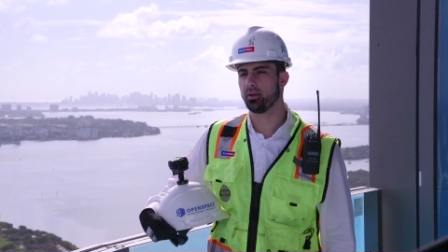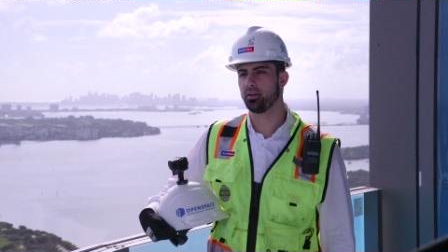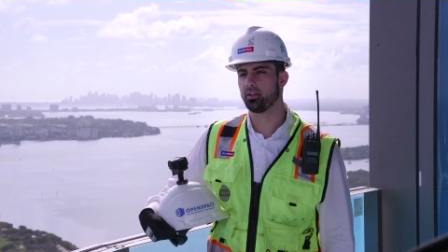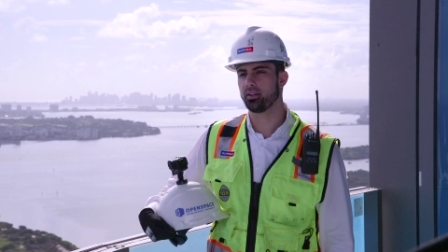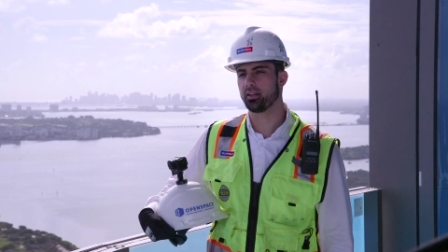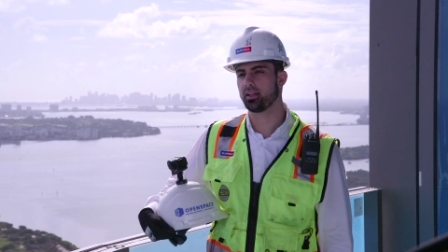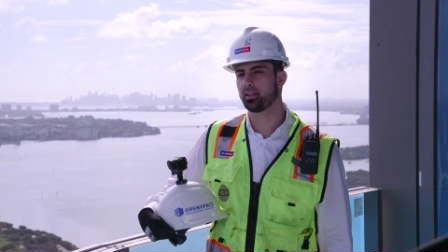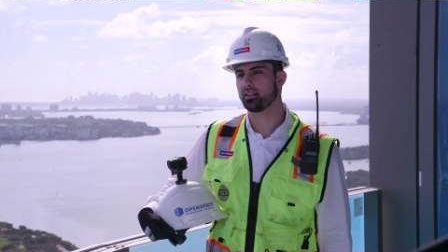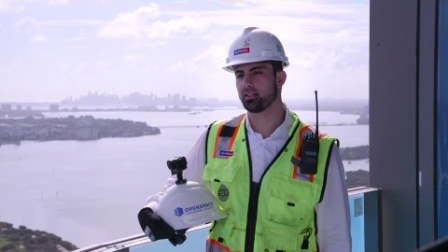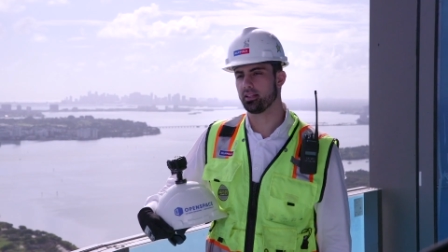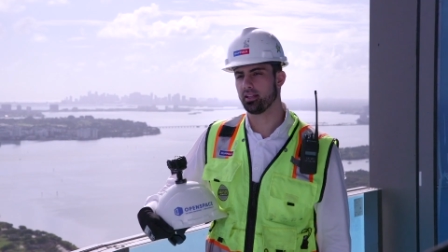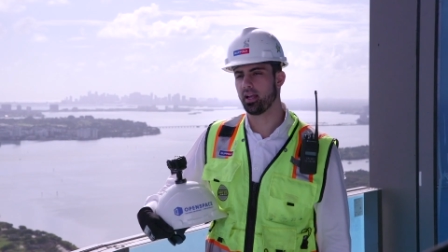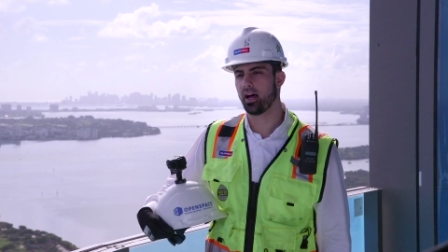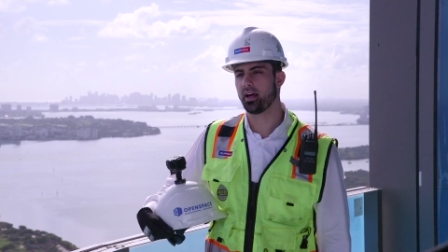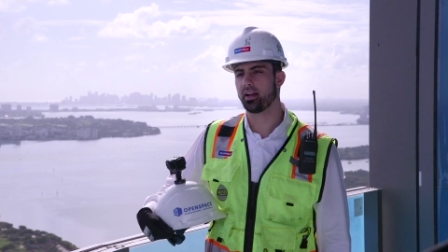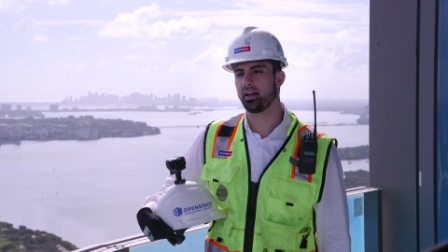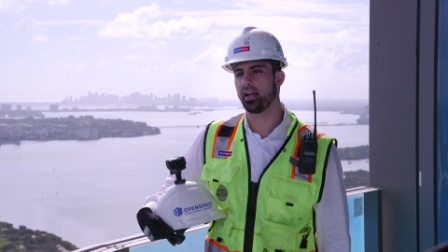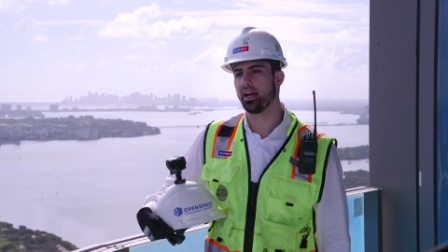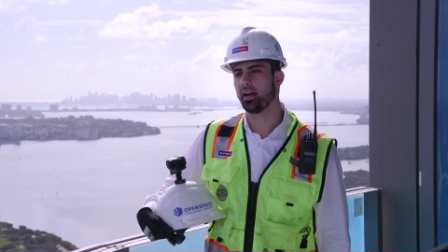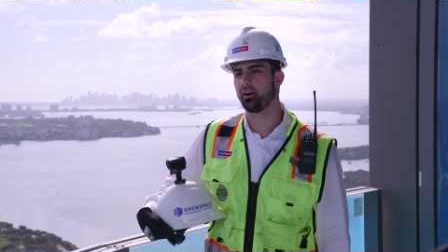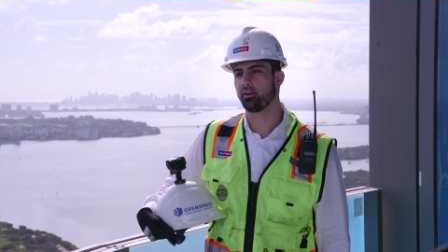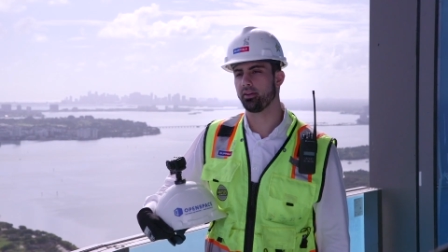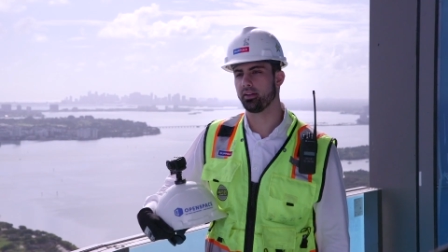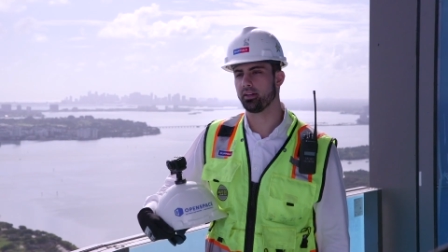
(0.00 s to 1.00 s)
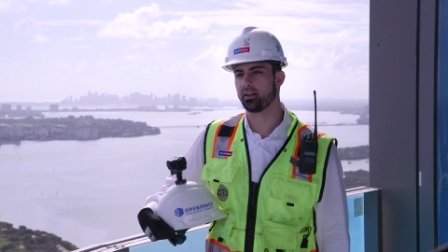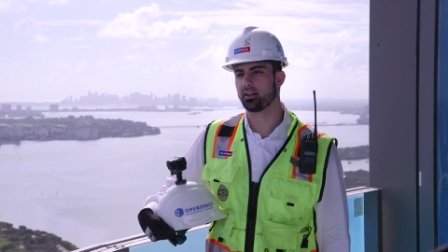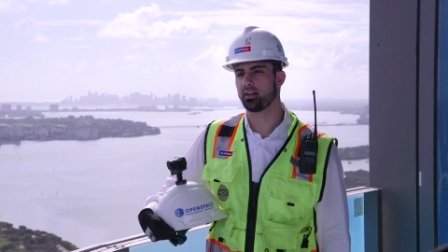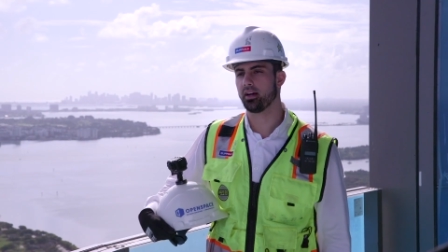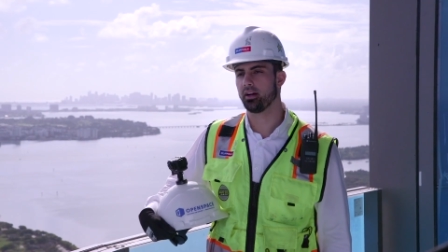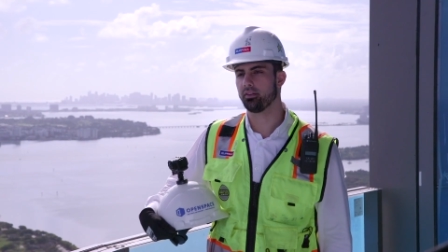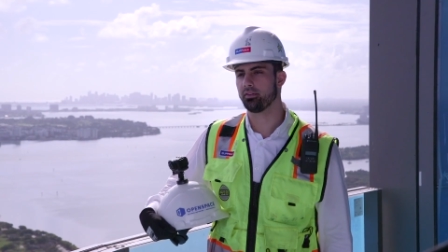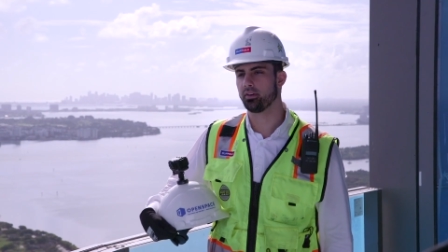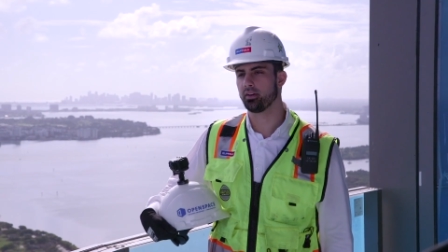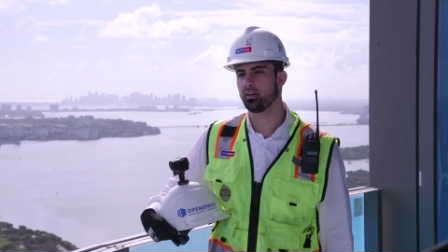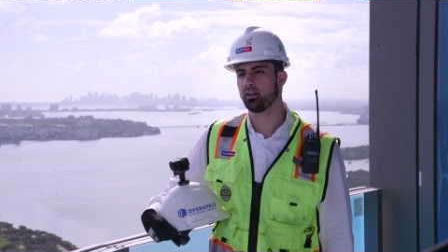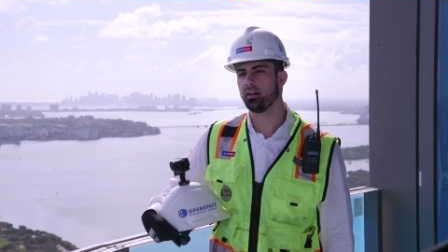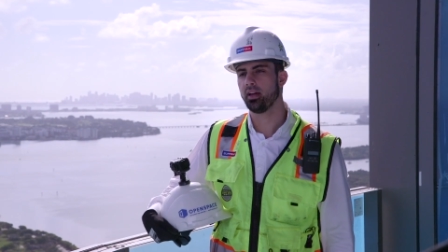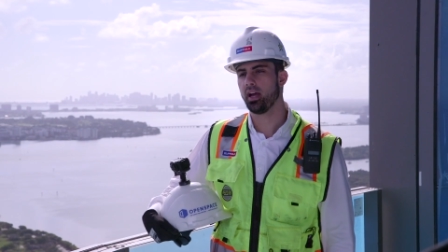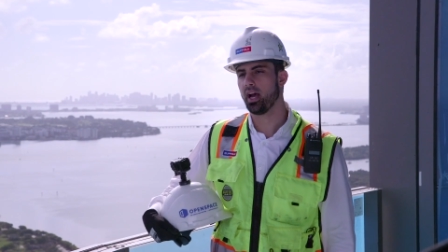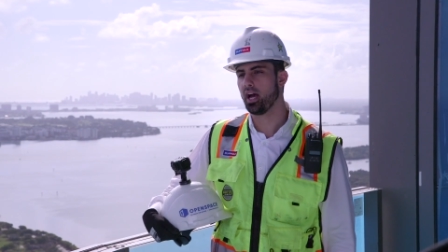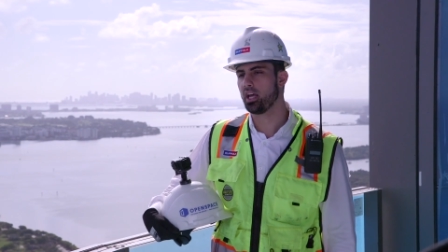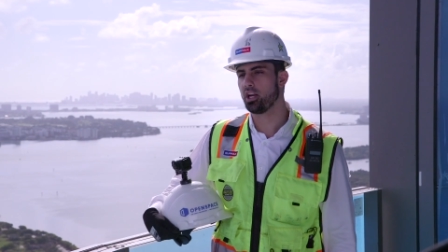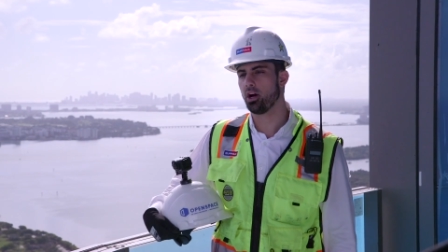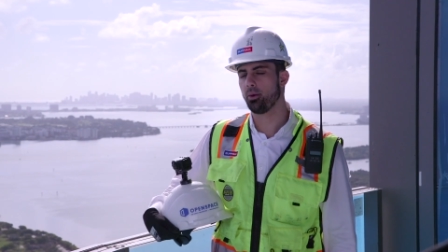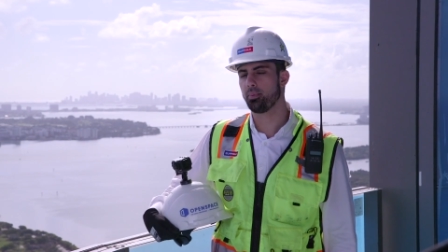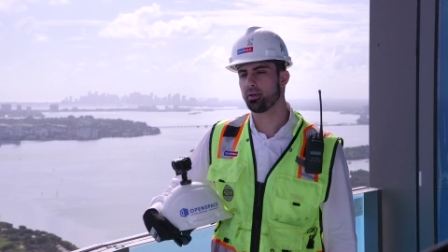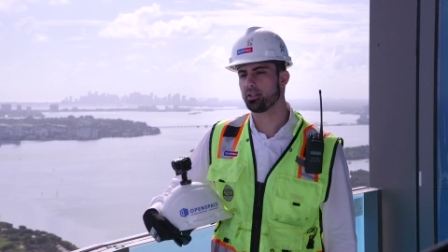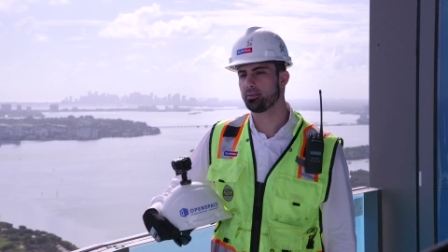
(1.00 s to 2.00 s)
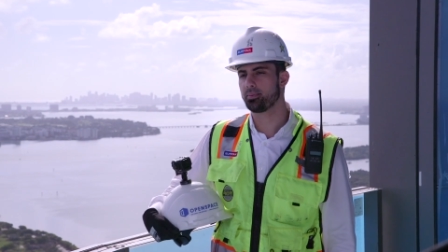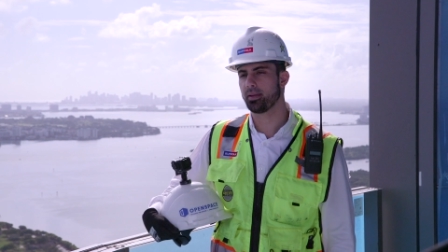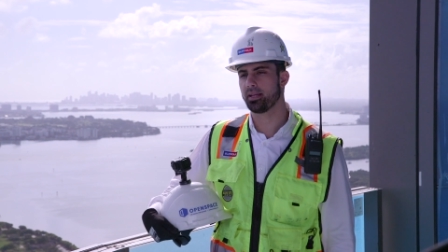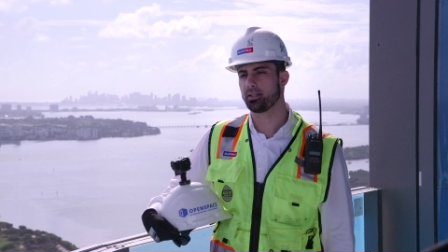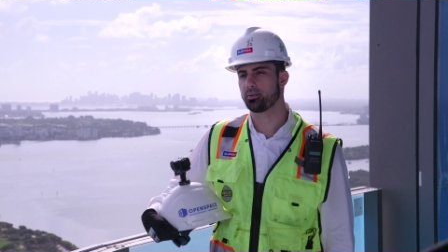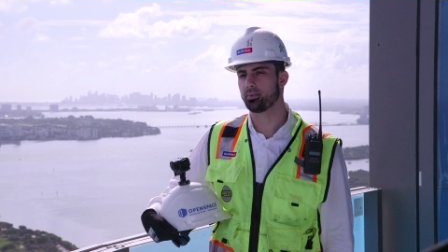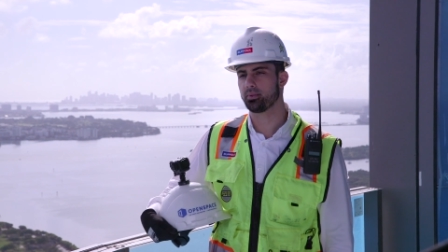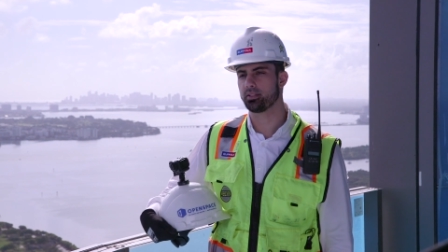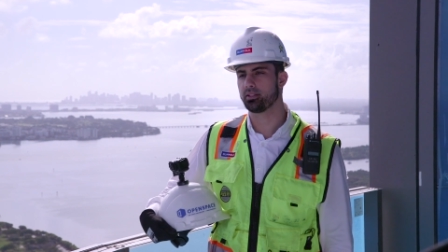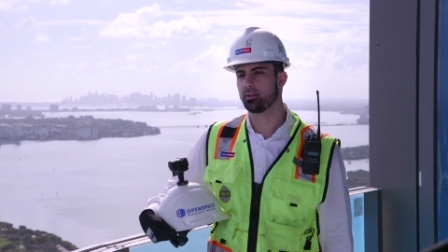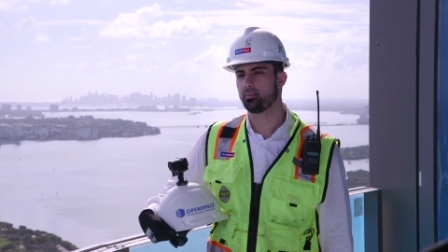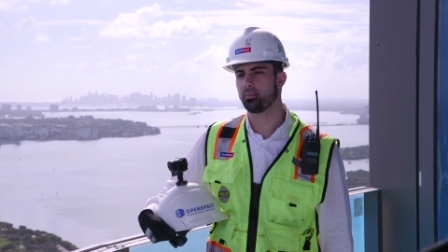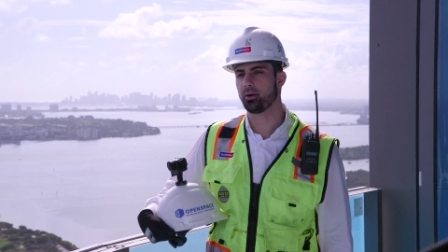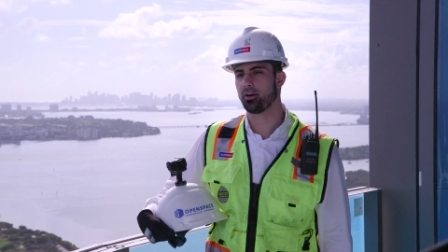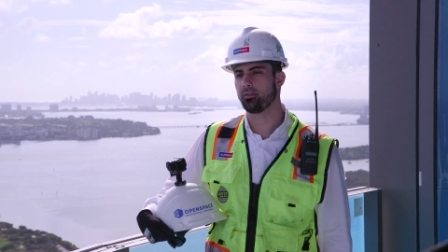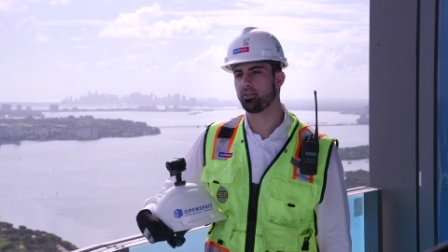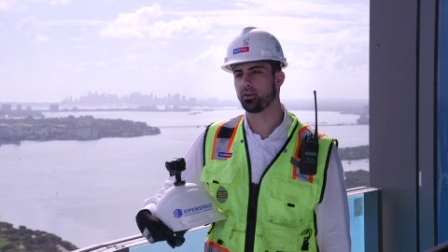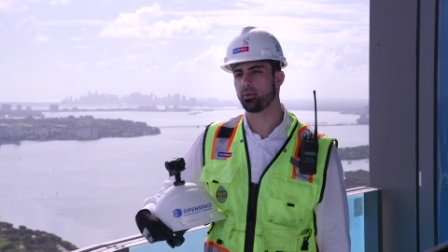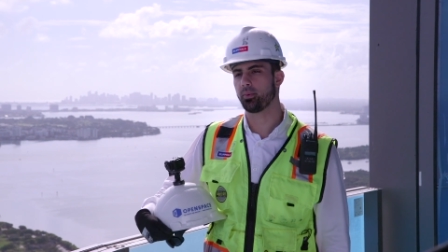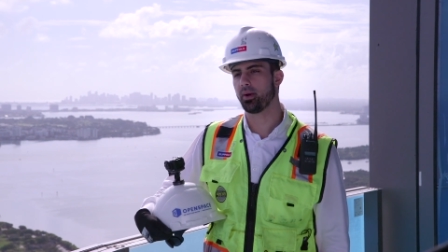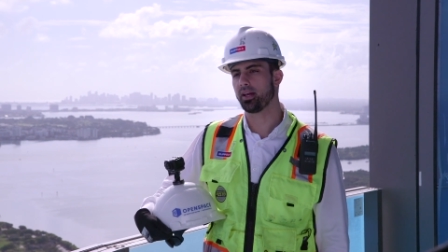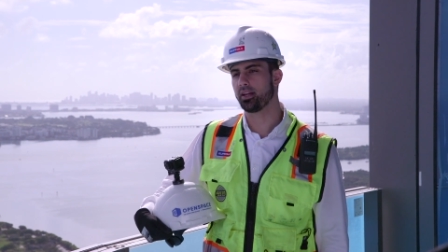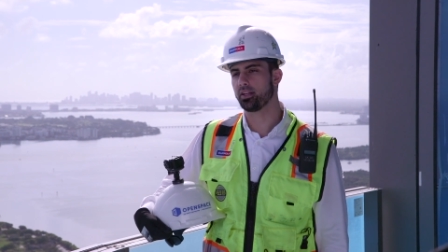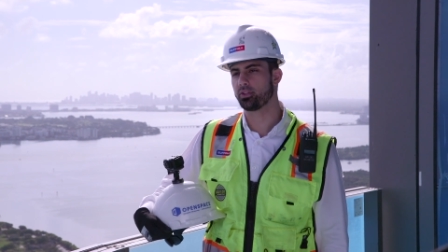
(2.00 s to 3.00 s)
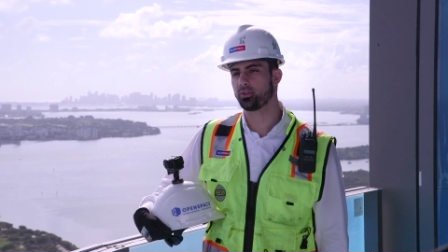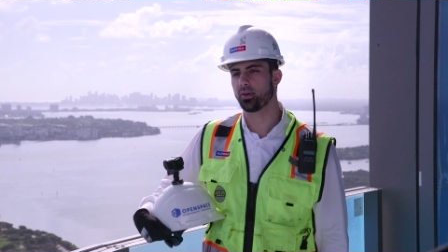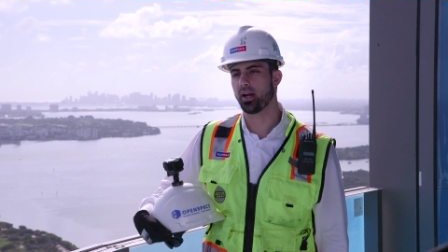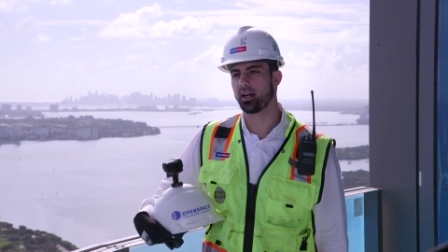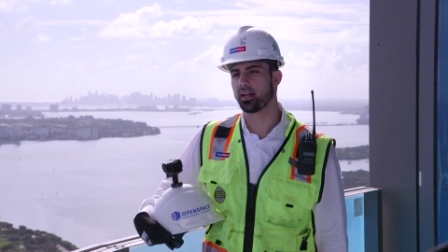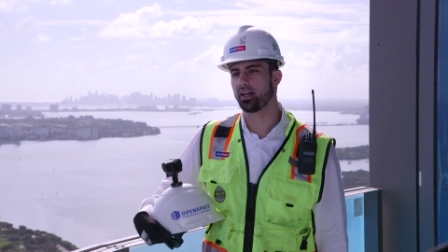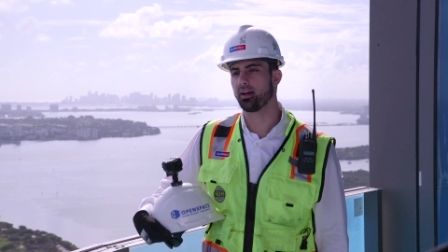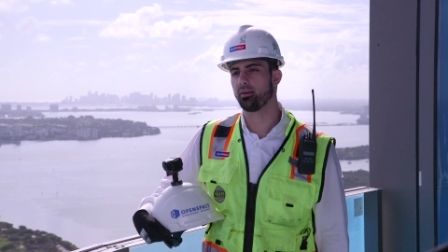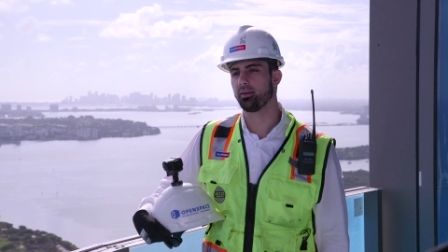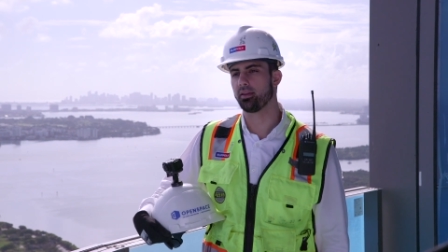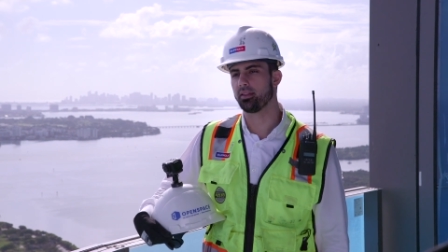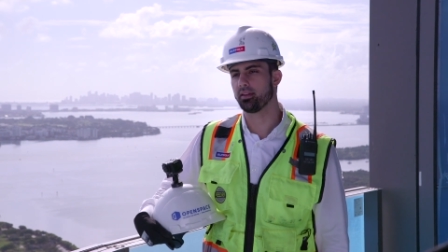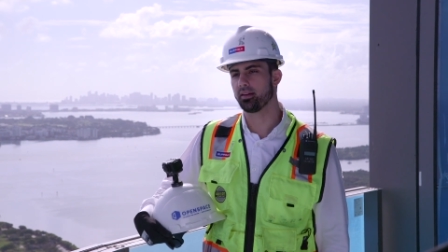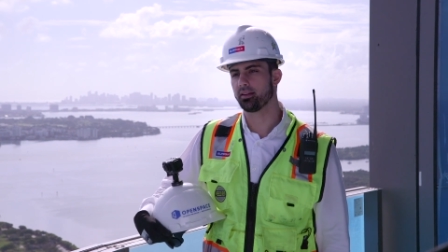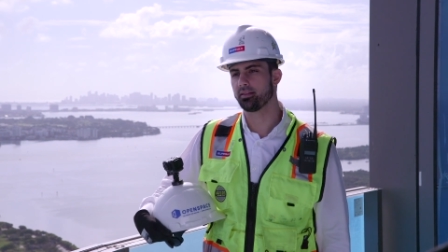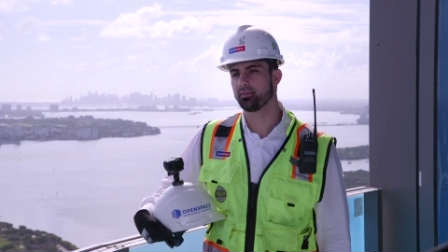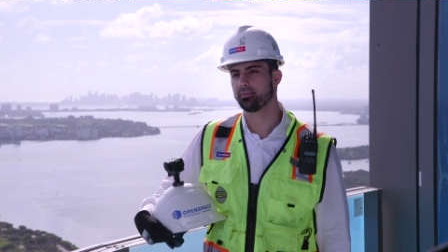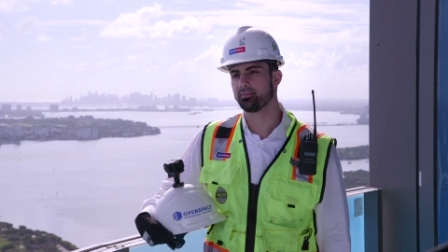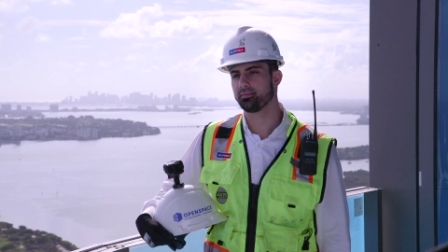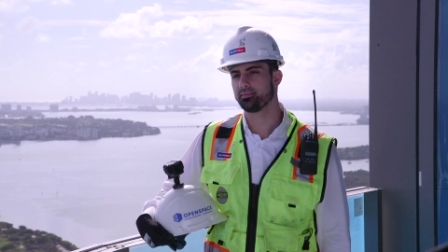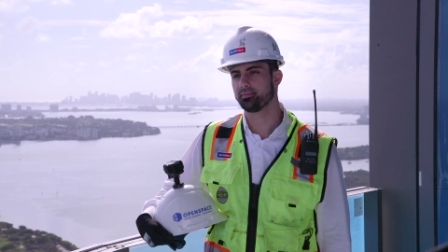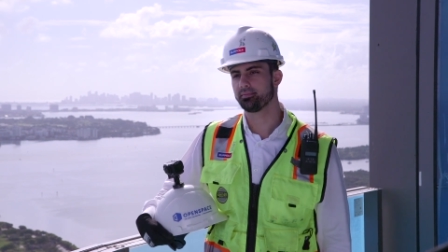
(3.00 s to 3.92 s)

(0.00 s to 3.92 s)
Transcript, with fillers: building is a lot of area to cover, and OpenSpace was the perfect way to track everything.